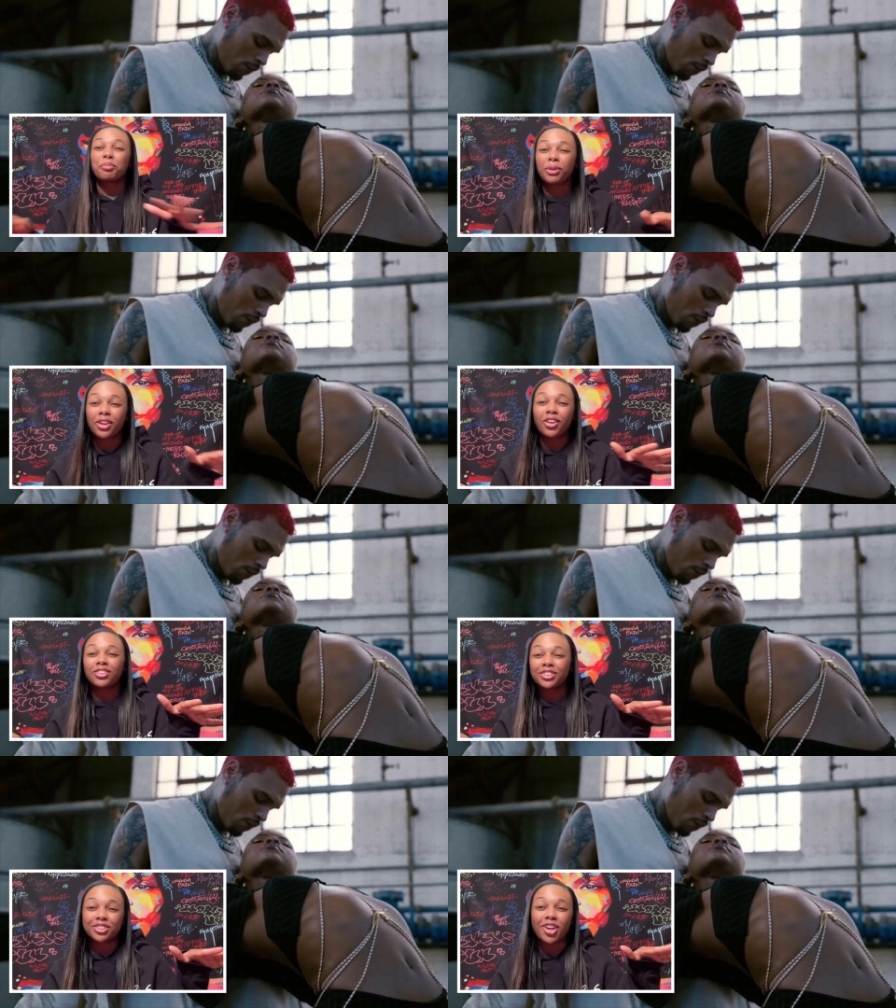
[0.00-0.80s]
beat on
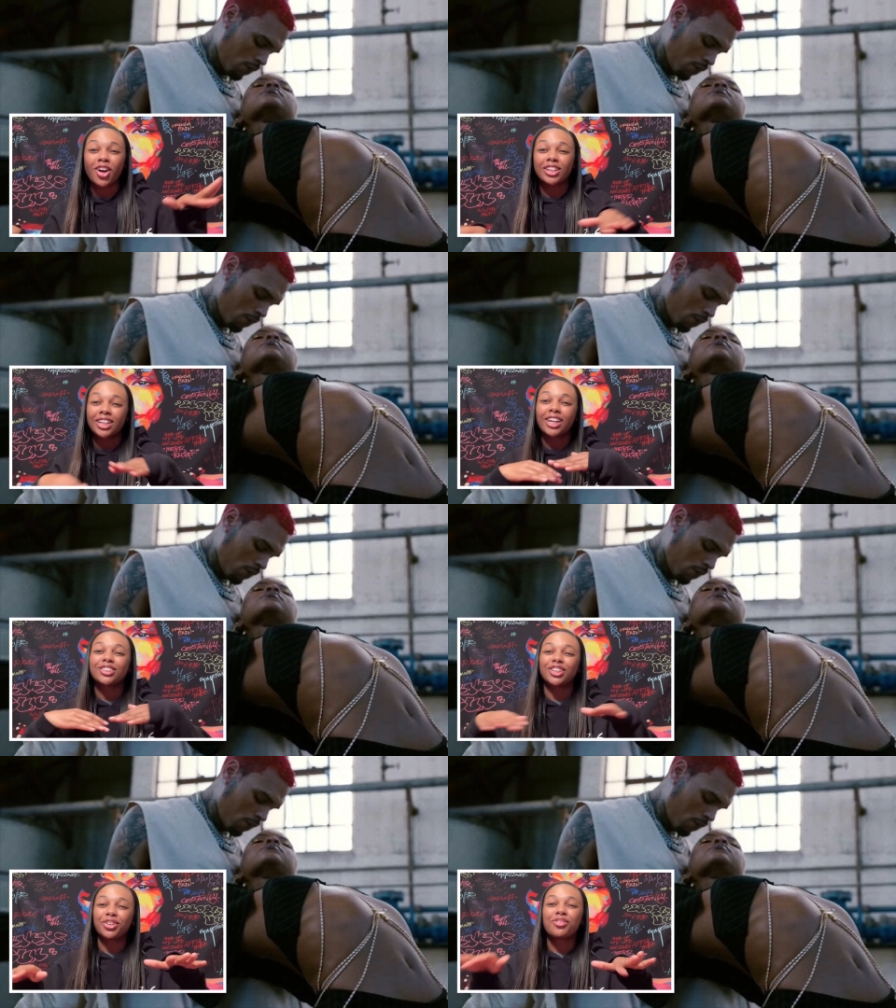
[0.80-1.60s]
this song. It's like
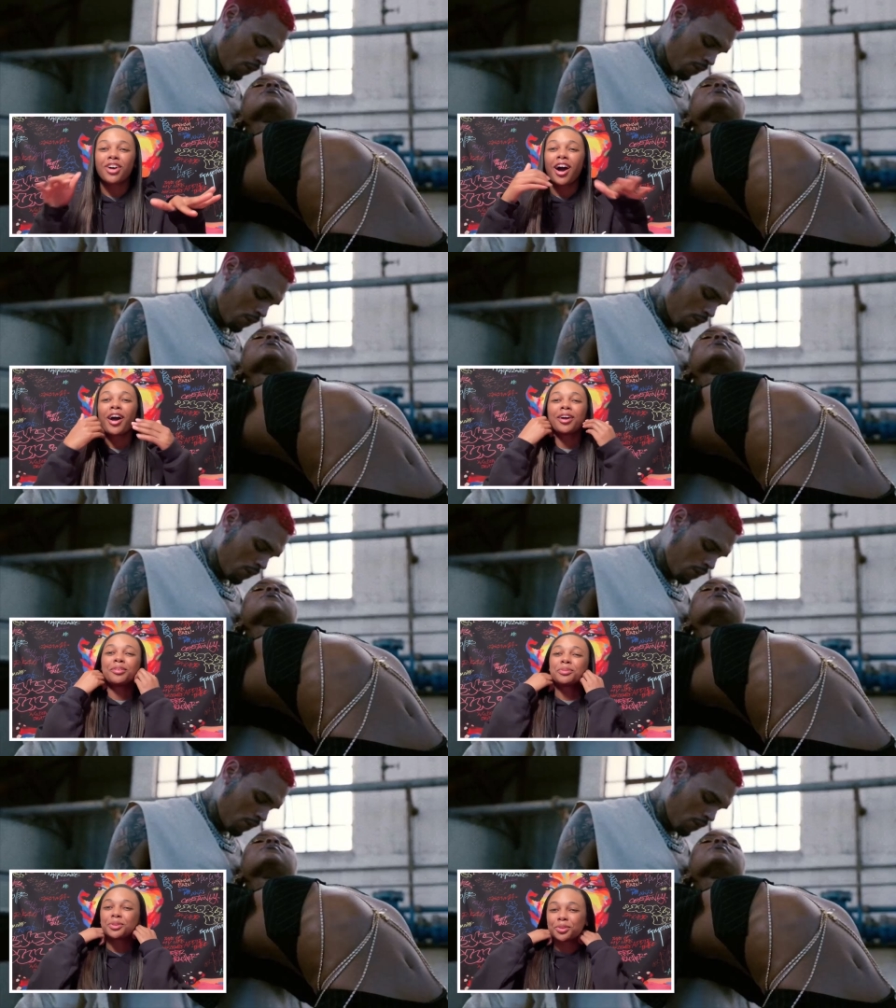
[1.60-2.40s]
chill
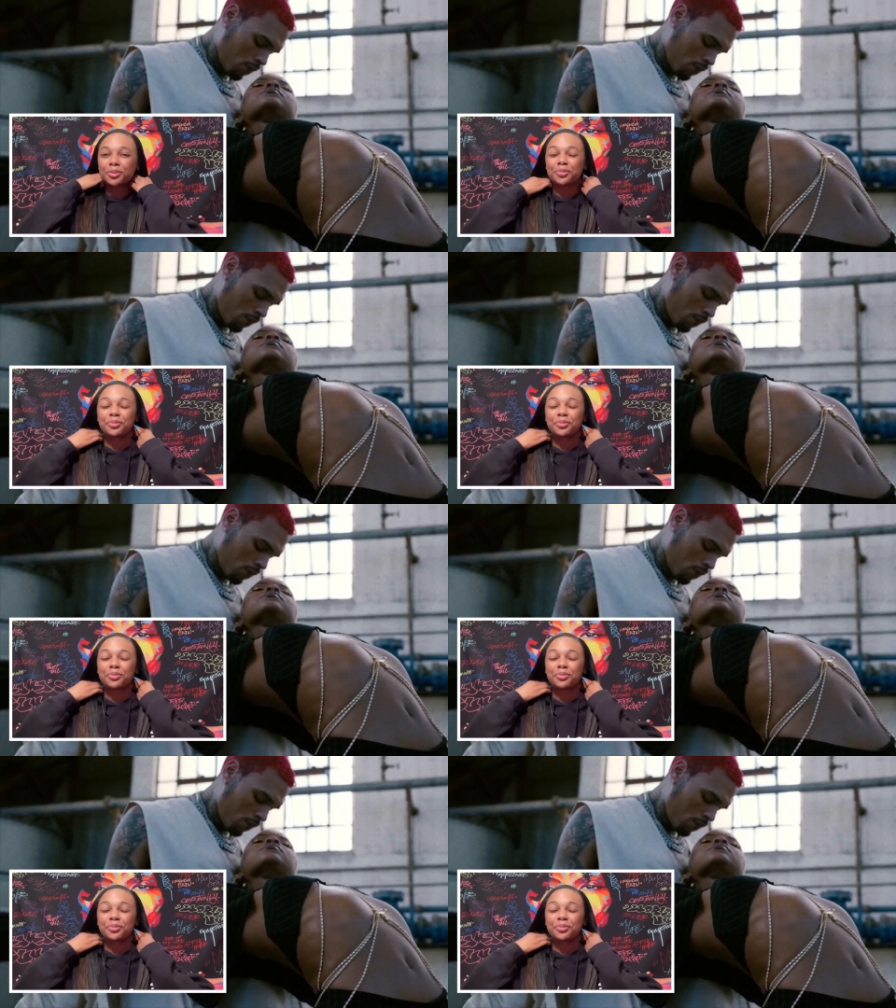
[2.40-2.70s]
vibes.